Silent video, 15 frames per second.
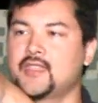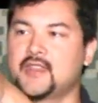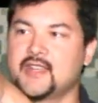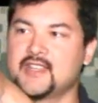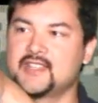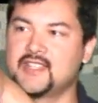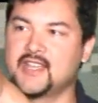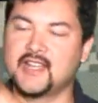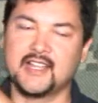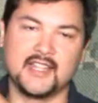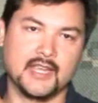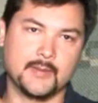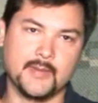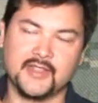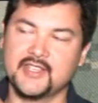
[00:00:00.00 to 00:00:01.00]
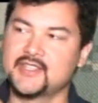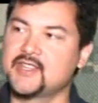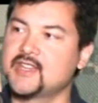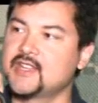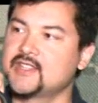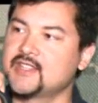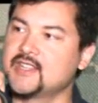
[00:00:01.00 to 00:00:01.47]
The nice thing I like about these
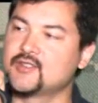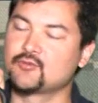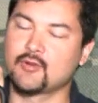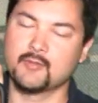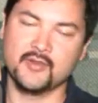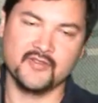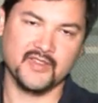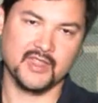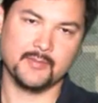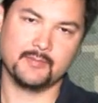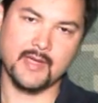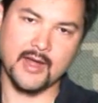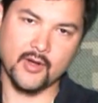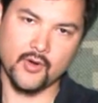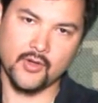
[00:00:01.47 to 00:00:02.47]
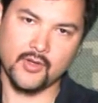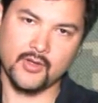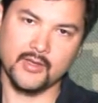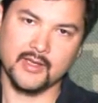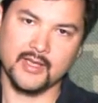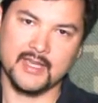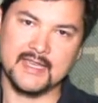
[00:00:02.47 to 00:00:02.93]
guns is removing the
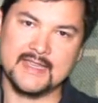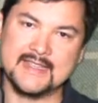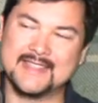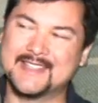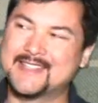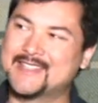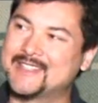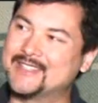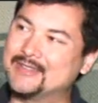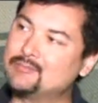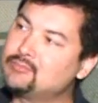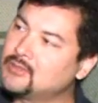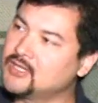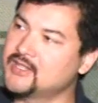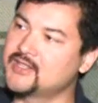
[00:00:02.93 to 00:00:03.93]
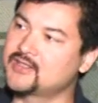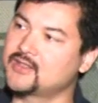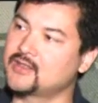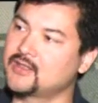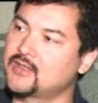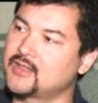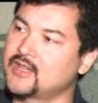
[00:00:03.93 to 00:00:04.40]
barrel is the
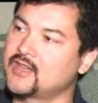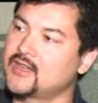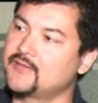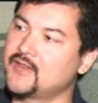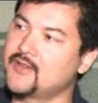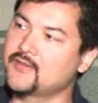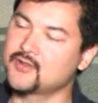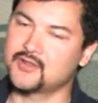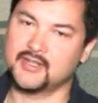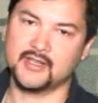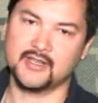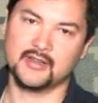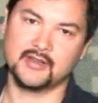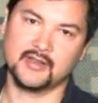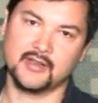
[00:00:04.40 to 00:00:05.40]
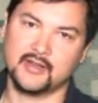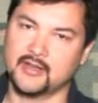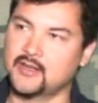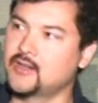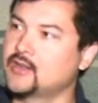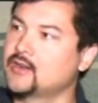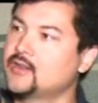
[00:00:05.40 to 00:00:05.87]
simplest thing I've ever done on a
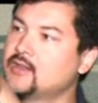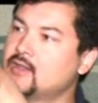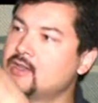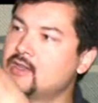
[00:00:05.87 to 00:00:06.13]
gun.